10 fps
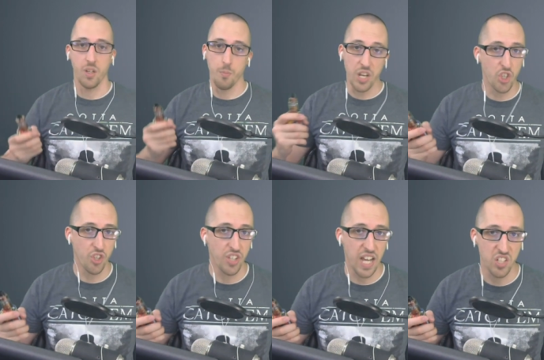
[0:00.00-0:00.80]
Make sure
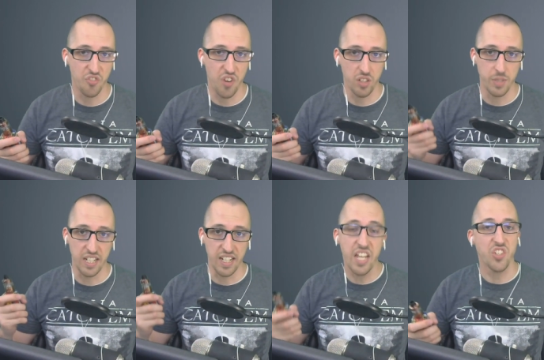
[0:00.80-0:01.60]
you guys follow me
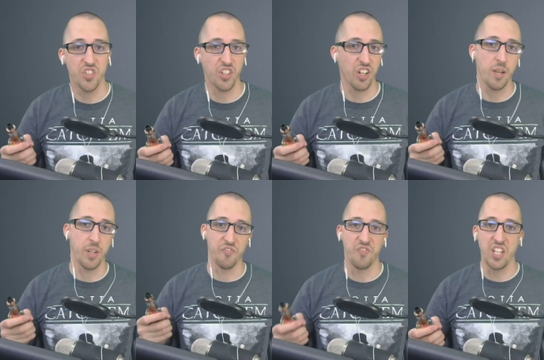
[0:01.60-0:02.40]
on Instagram
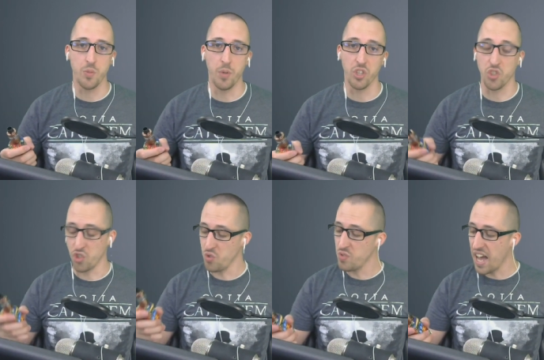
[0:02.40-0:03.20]
and Facebook so
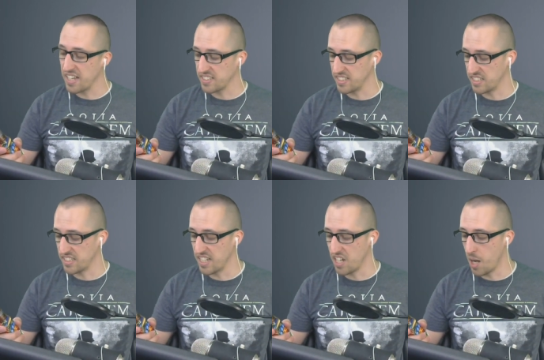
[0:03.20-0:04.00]
you guys can
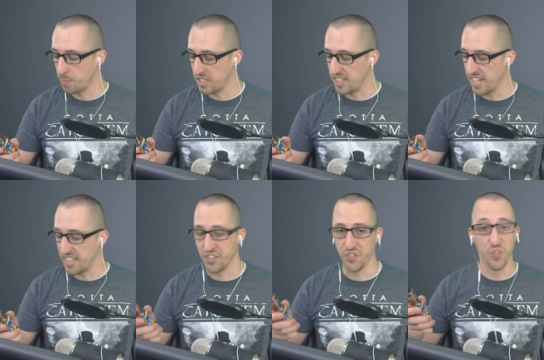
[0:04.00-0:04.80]
stay up to date
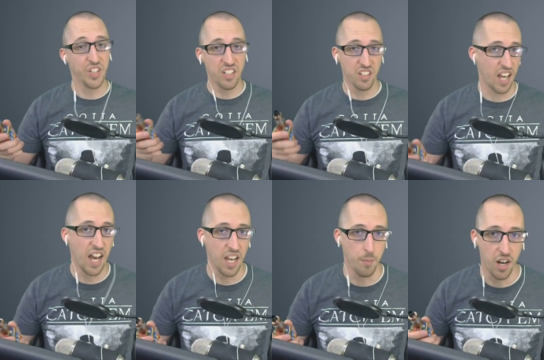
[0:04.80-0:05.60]
in real
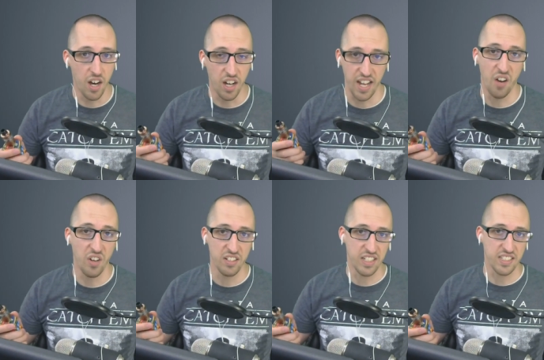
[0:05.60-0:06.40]
time on how
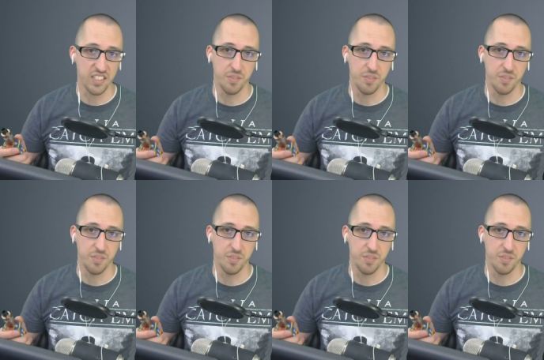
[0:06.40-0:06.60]
I like this